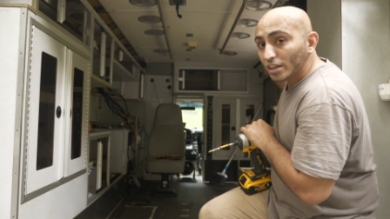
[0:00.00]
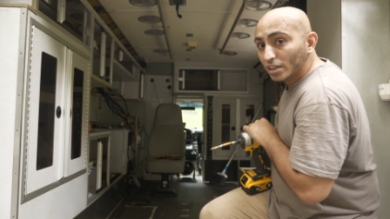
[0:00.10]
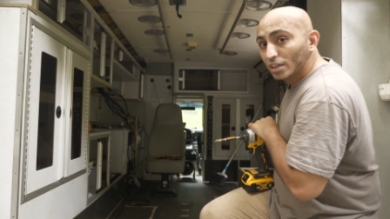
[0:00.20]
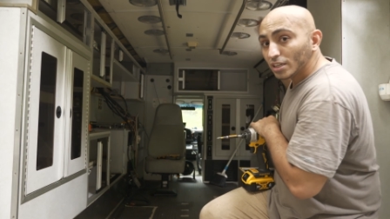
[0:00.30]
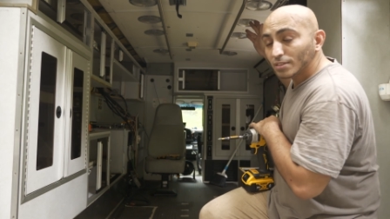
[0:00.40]

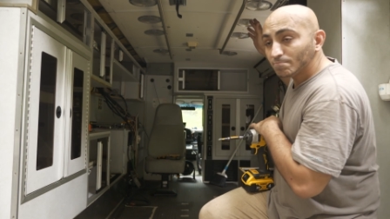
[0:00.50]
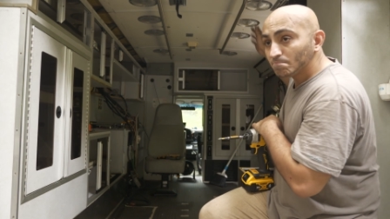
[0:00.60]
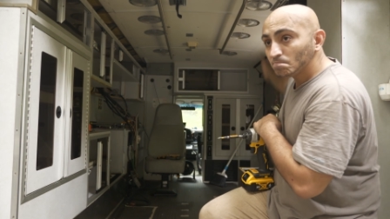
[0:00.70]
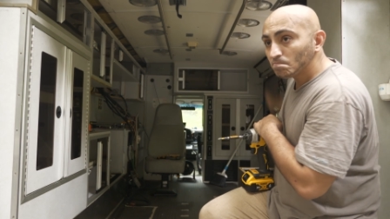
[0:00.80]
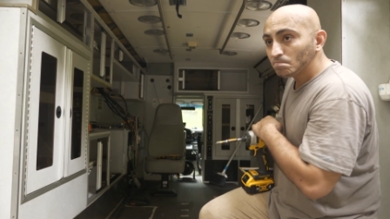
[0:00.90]
a,
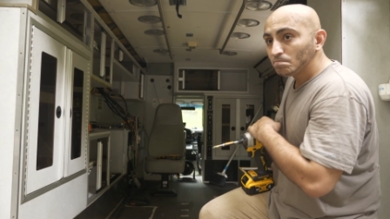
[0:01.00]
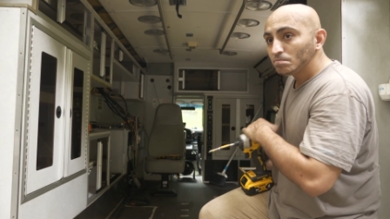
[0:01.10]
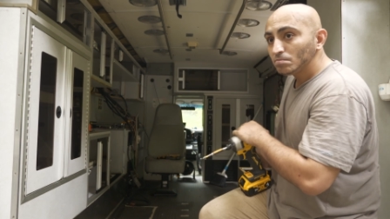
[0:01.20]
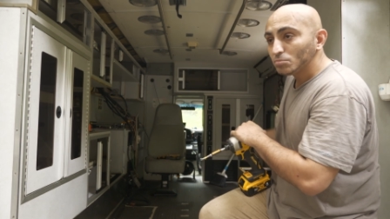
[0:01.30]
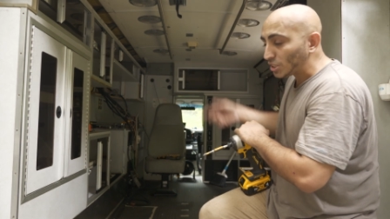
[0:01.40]

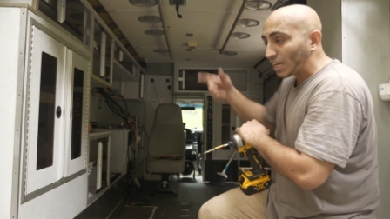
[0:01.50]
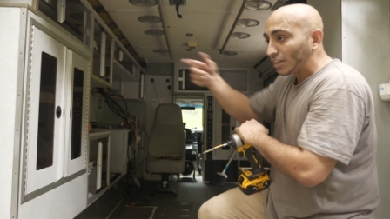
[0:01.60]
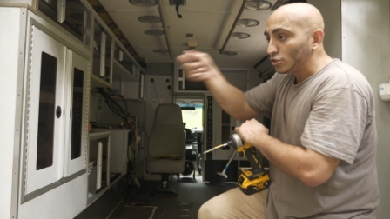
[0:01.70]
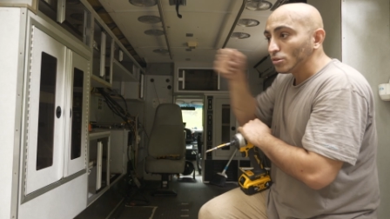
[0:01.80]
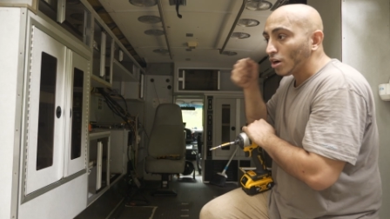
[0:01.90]
but yeah,
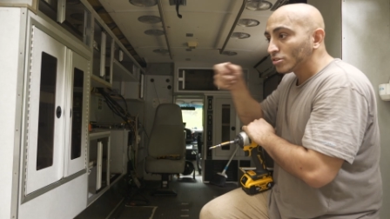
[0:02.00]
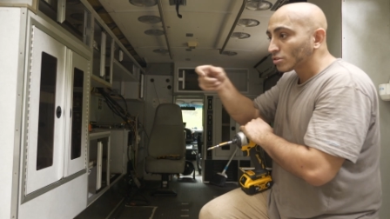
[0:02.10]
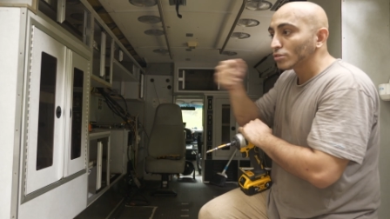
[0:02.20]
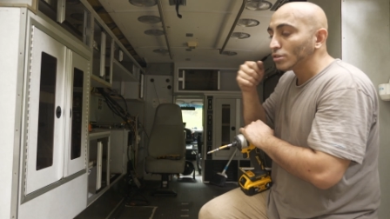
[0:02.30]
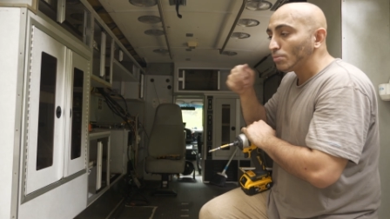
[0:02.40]
you
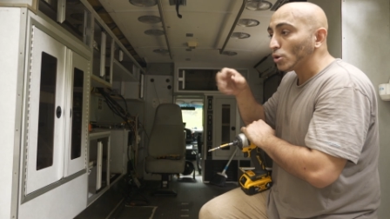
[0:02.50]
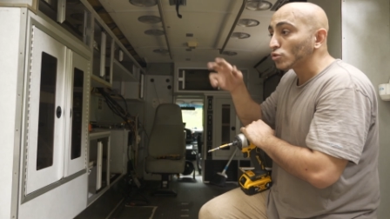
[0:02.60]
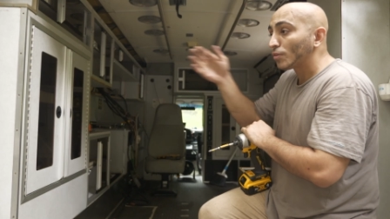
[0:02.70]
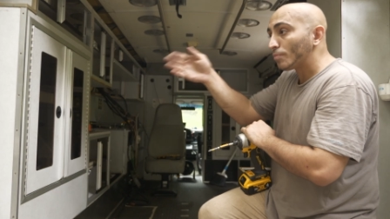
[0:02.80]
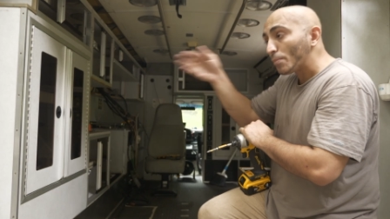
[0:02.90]
unscrewed the bolts
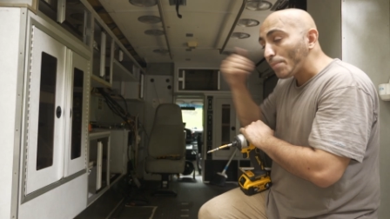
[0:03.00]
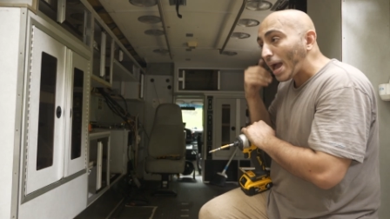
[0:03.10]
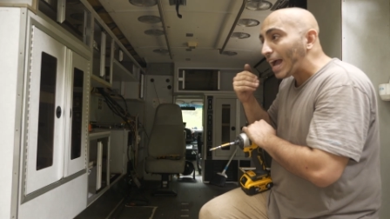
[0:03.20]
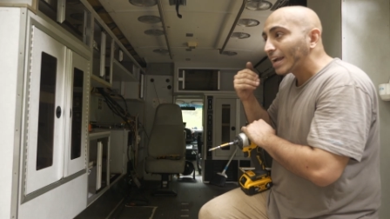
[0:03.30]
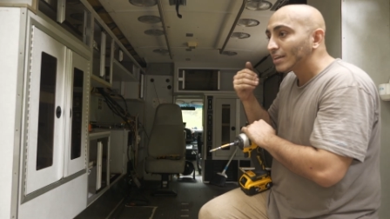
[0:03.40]
from the
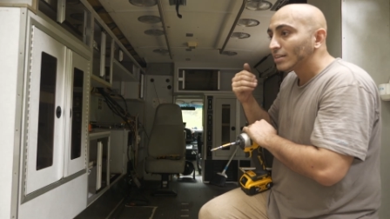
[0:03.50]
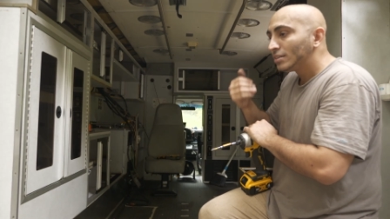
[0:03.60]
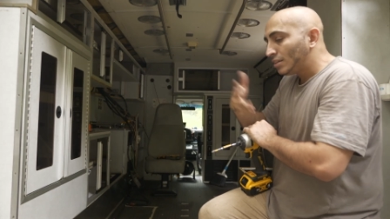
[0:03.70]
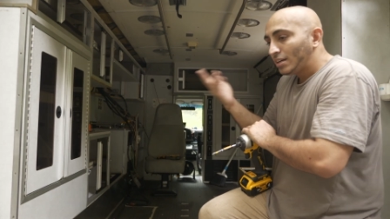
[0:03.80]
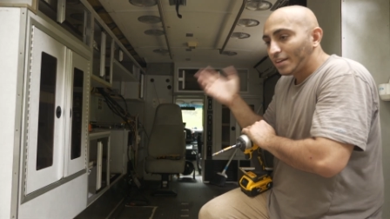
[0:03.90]
back
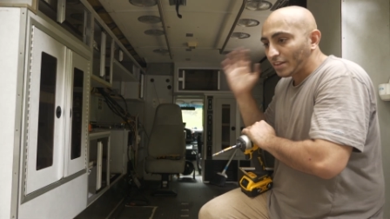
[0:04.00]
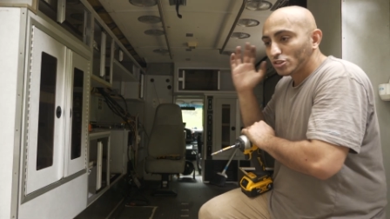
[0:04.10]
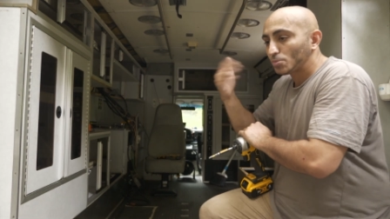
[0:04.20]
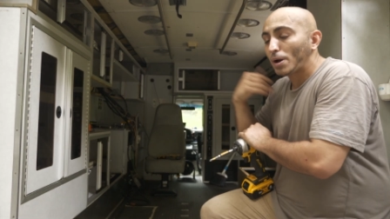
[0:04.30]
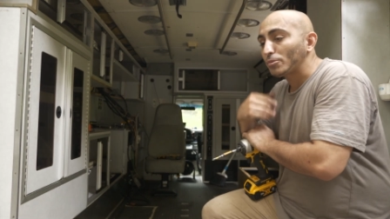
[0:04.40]
and they
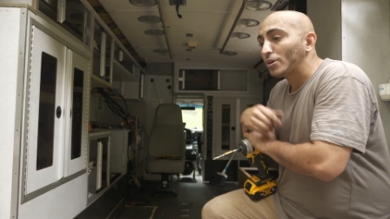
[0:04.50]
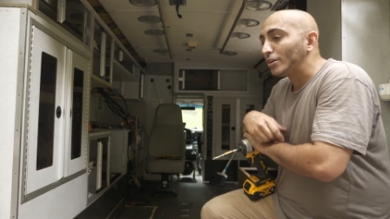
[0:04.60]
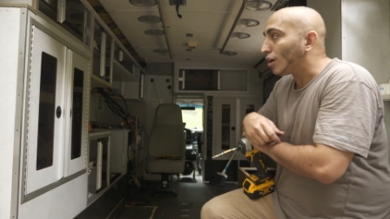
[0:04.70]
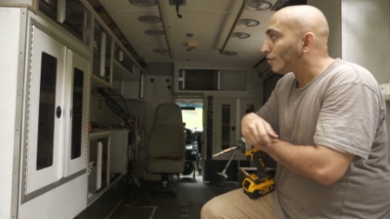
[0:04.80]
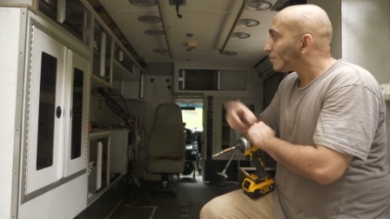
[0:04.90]
just popped right
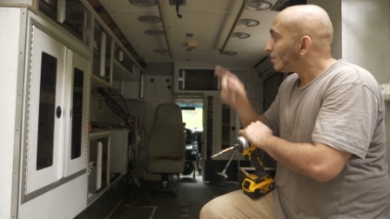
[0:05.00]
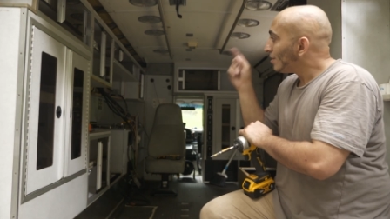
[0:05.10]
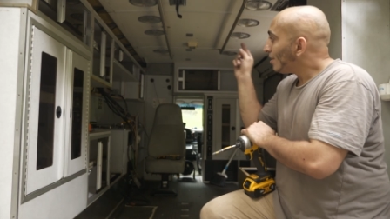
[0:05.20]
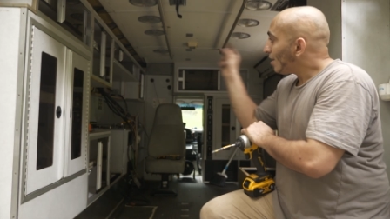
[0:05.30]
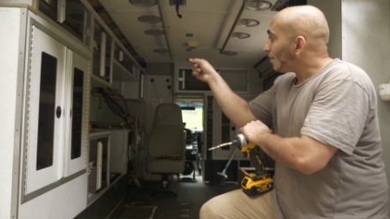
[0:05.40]
off.
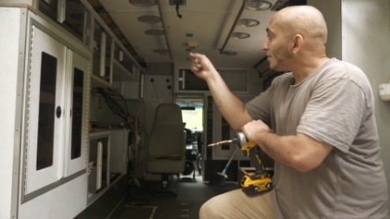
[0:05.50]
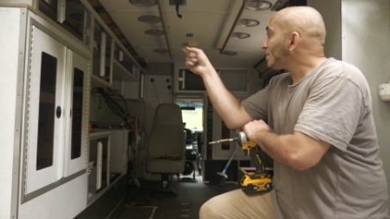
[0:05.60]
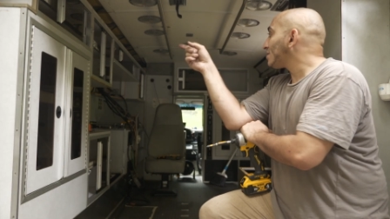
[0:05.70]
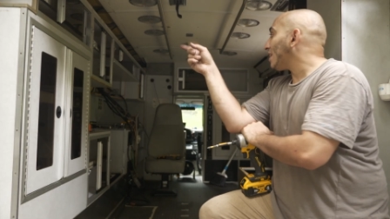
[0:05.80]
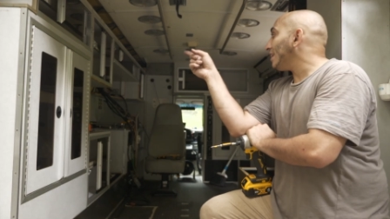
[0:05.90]
On
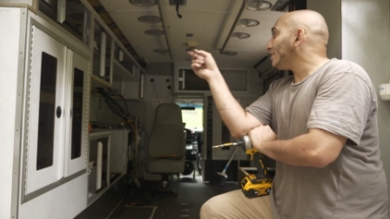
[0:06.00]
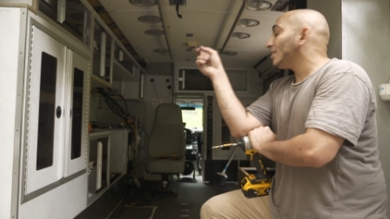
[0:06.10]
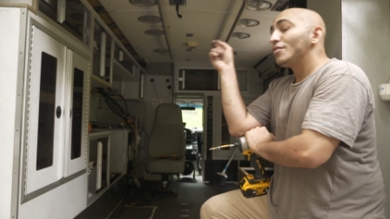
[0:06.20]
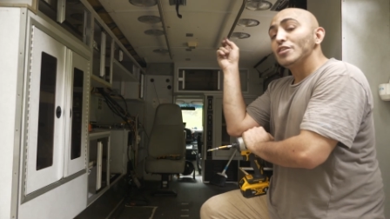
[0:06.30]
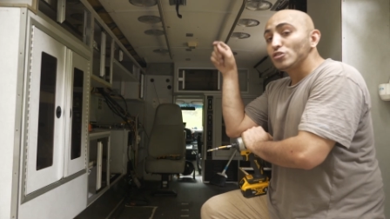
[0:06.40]
this side,
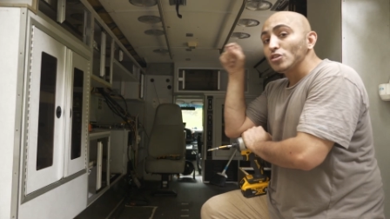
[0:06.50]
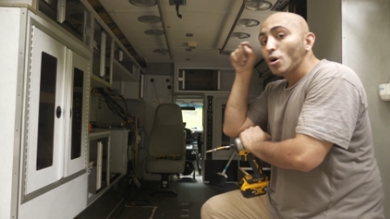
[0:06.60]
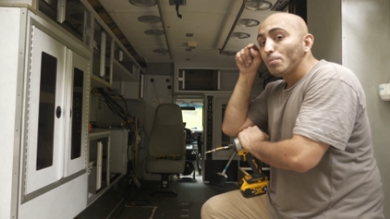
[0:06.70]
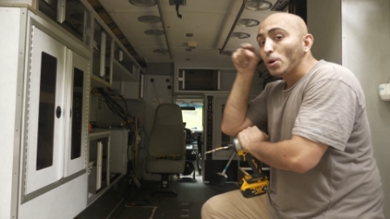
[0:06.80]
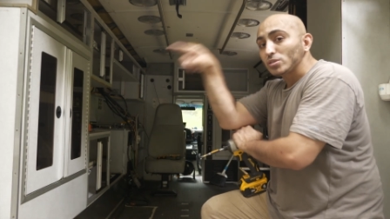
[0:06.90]
there's no
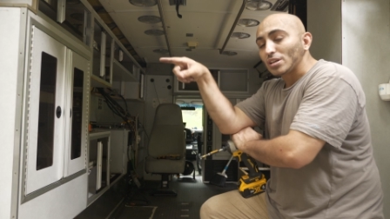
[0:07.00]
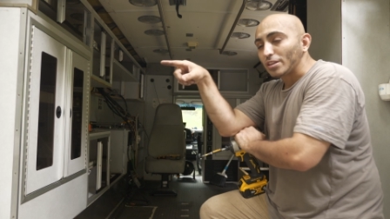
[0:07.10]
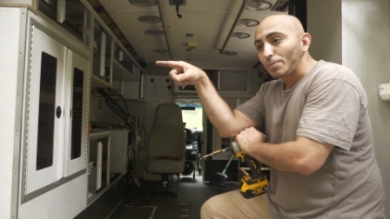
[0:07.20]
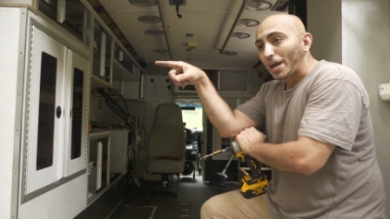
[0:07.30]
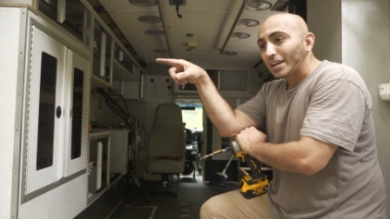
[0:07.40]
bolts on
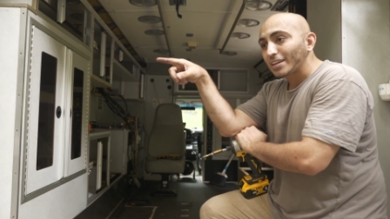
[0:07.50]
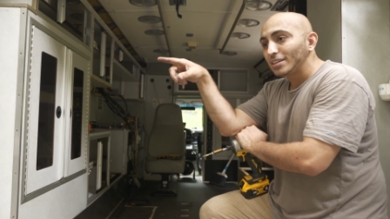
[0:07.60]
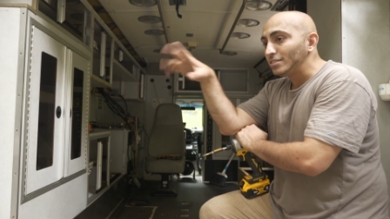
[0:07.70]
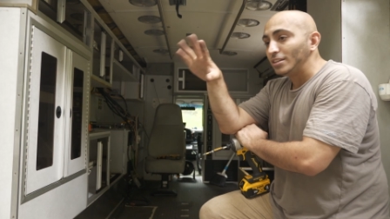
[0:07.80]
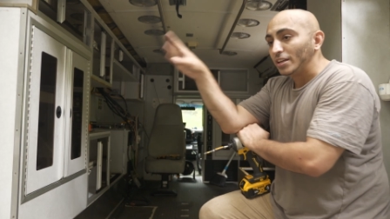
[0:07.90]
the back,
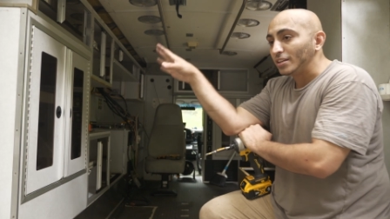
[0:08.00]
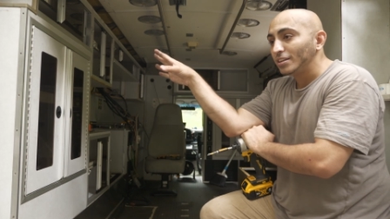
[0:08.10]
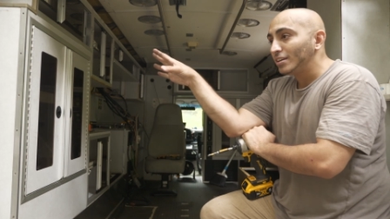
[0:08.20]
none.